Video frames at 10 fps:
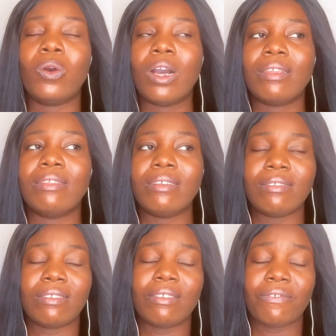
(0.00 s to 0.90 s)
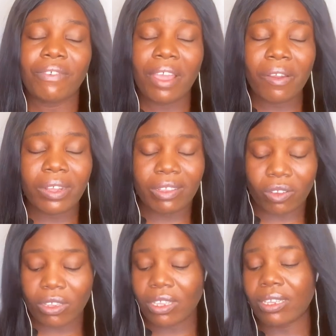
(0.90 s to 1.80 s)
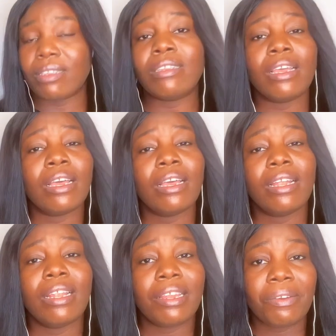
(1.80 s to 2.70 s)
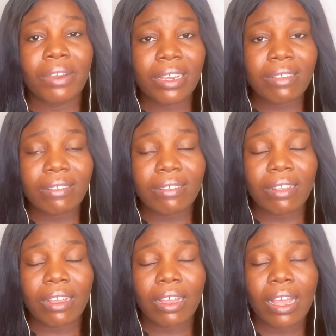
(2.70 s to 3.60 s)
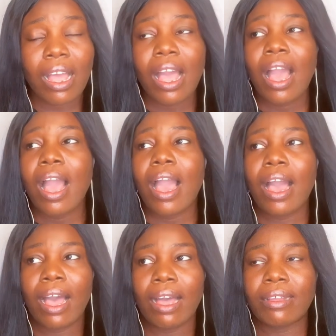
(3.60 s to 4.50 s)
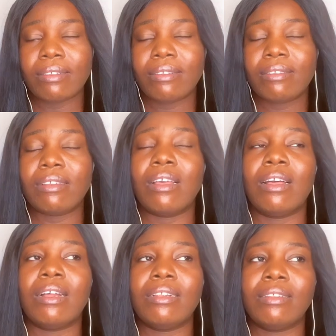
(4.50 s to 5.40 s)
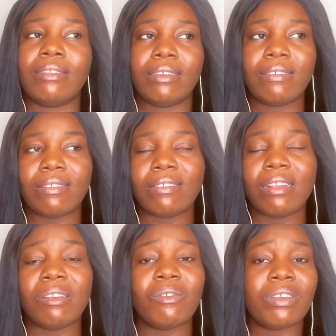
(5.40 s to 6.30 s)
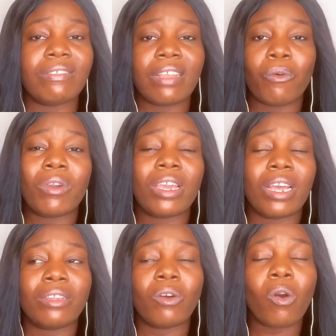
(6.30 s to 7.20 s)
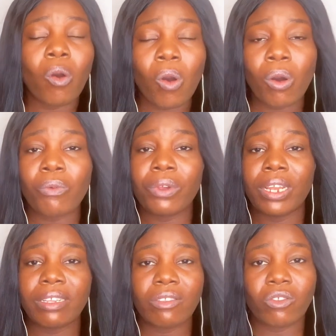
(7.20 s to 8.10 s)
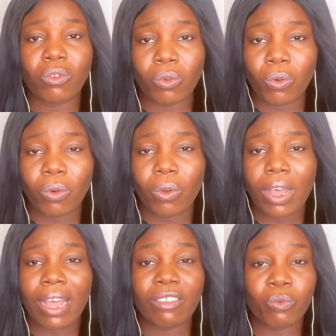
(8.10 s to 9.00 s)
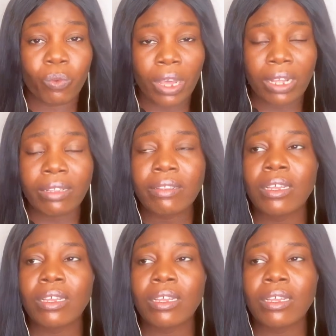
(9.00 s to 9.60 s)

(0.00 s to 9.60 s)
This is a very touching lyrics, and this is a lyrics that we can all relate to as well.